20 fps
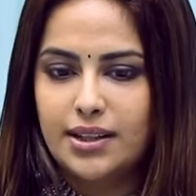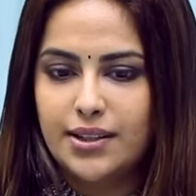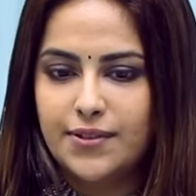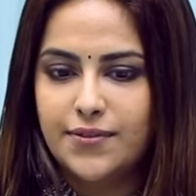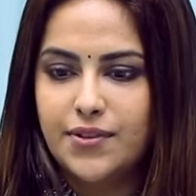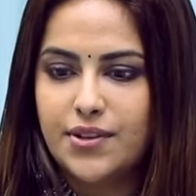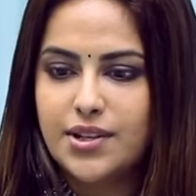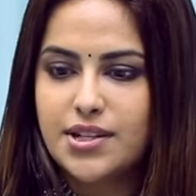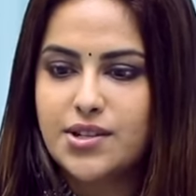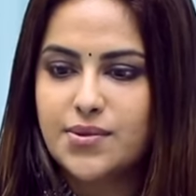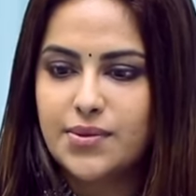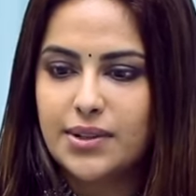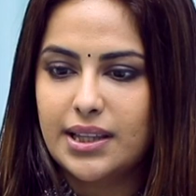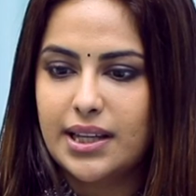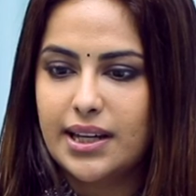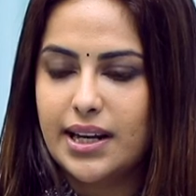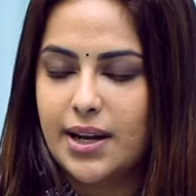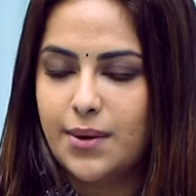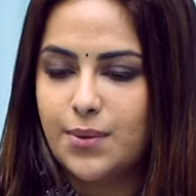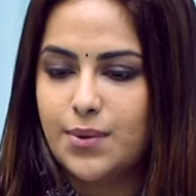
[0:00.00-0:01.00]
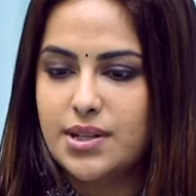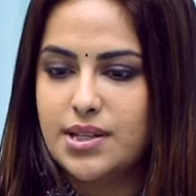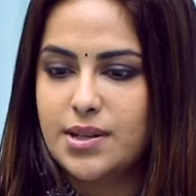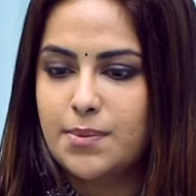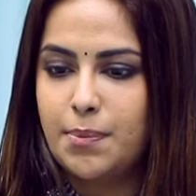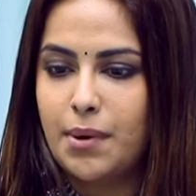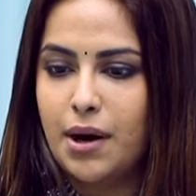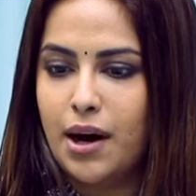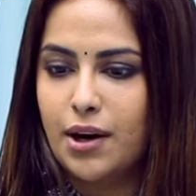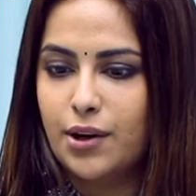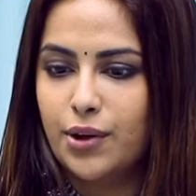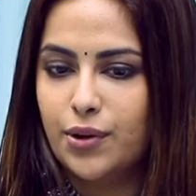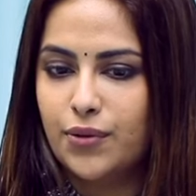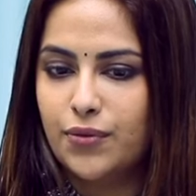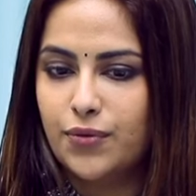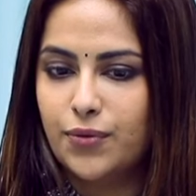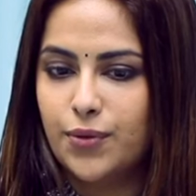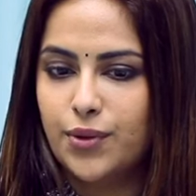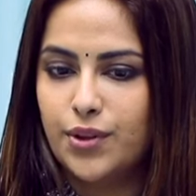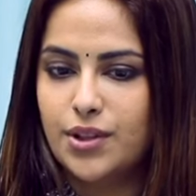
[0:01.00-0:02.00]
The first one that I was a part
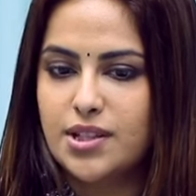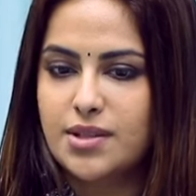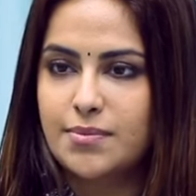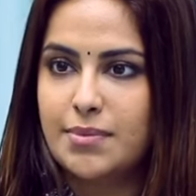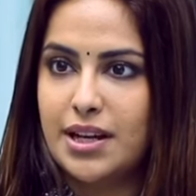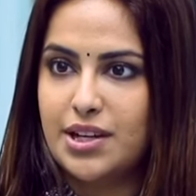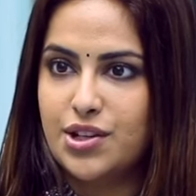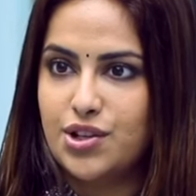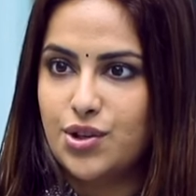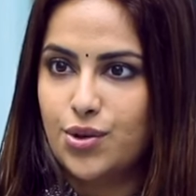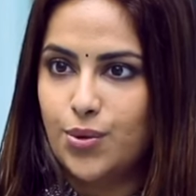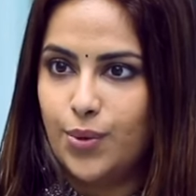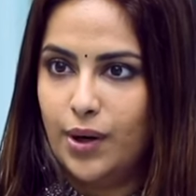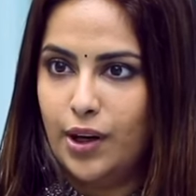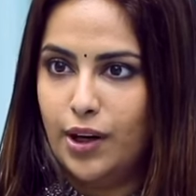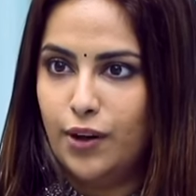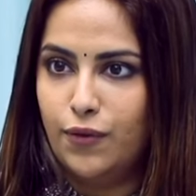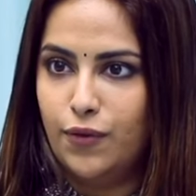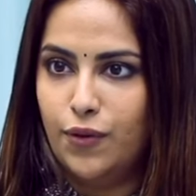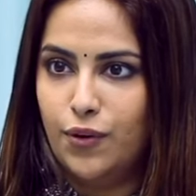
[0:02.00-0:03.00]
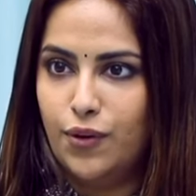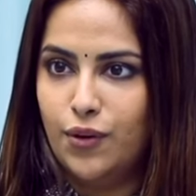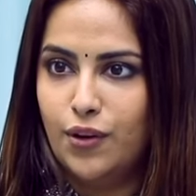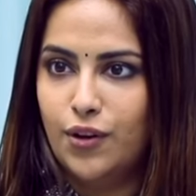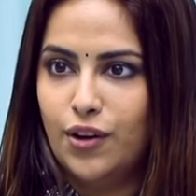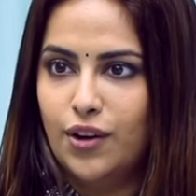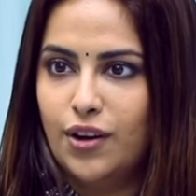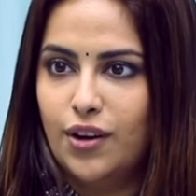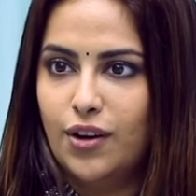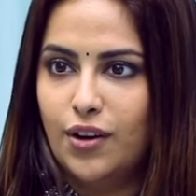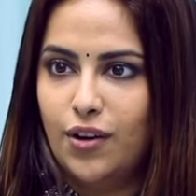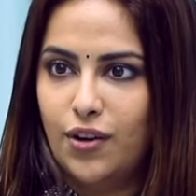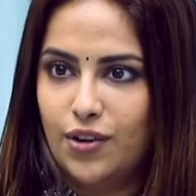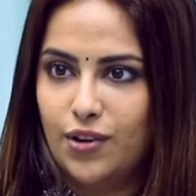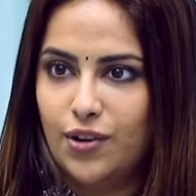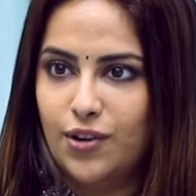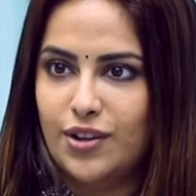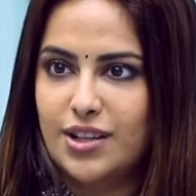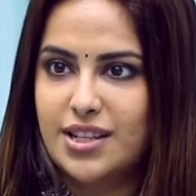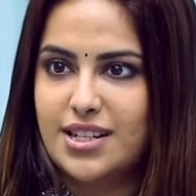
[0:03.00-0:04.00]
of was Mansion 24
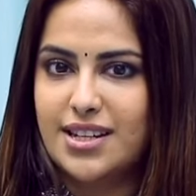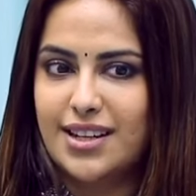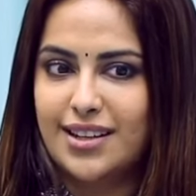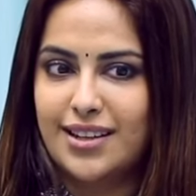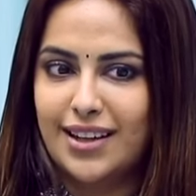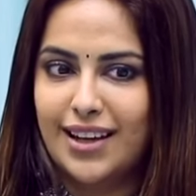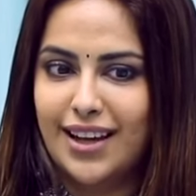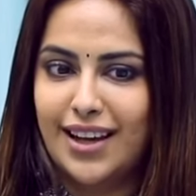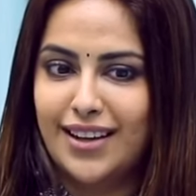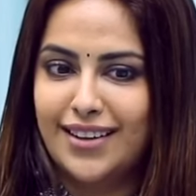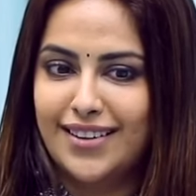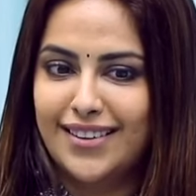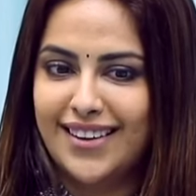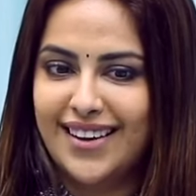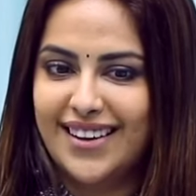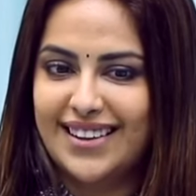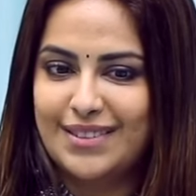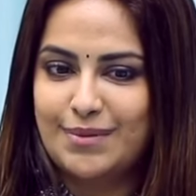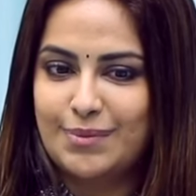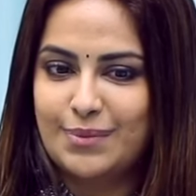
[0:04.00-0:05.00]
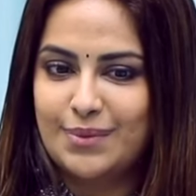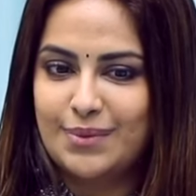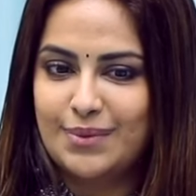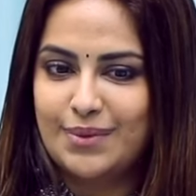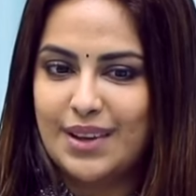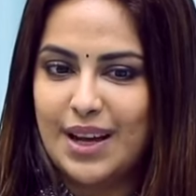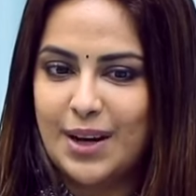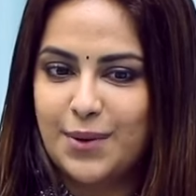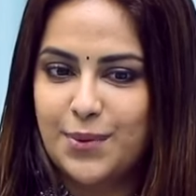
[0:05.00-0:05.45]
on Hotstar again and